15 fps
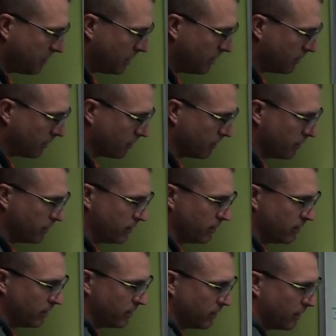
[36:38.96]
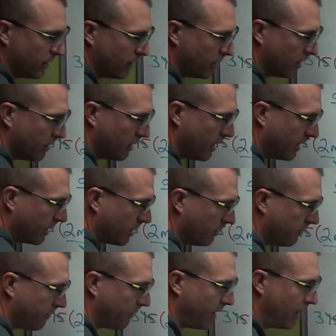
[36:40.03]
here and a negative
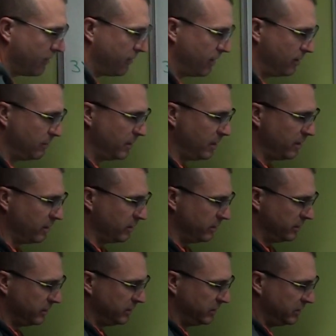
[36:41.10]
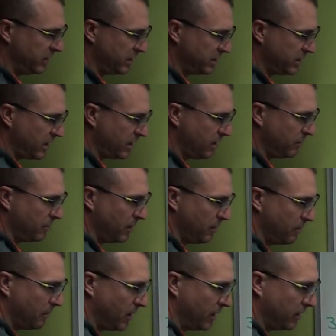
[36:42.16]
5m there. 6m
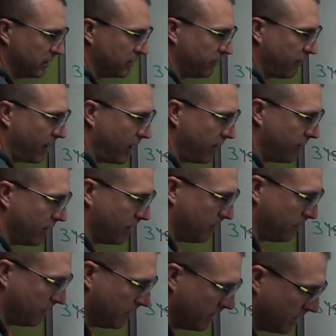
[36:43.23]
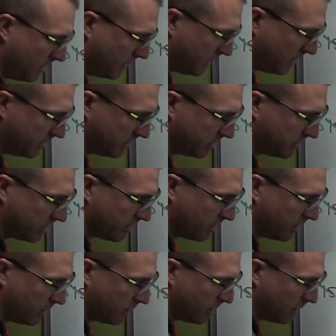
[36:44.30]
minus 5m is
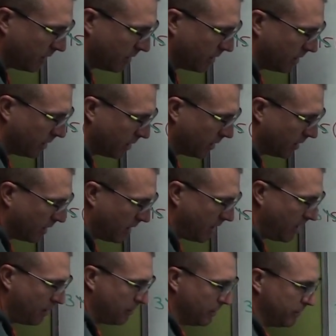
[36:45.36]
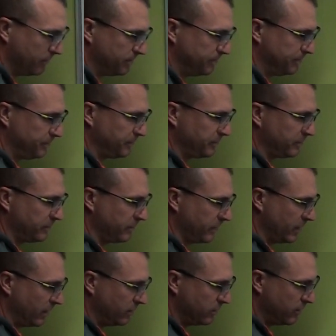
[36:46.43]
m.
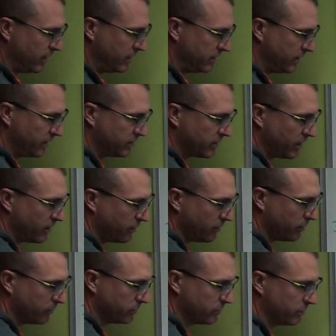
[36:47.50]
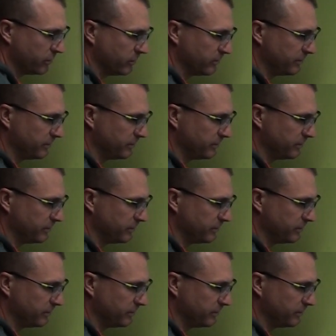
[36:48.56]
So that takes care of those two.